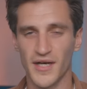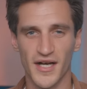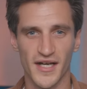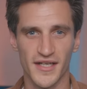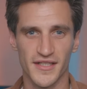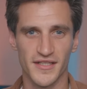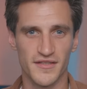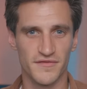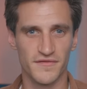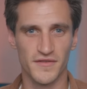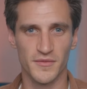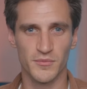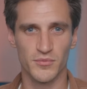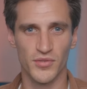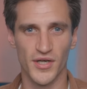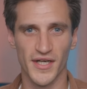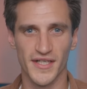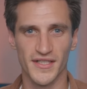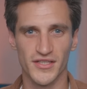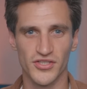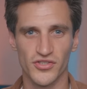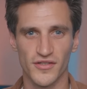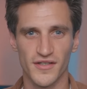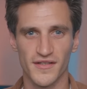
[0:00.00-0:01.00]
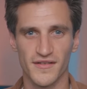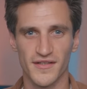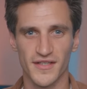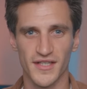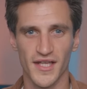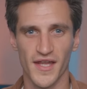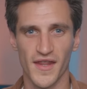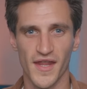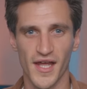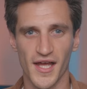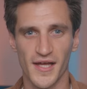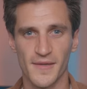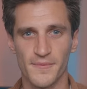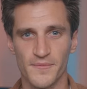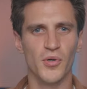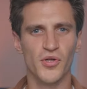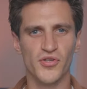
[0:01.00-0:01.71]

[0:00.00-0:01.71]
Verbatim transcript: mind if it breaks or anything like that.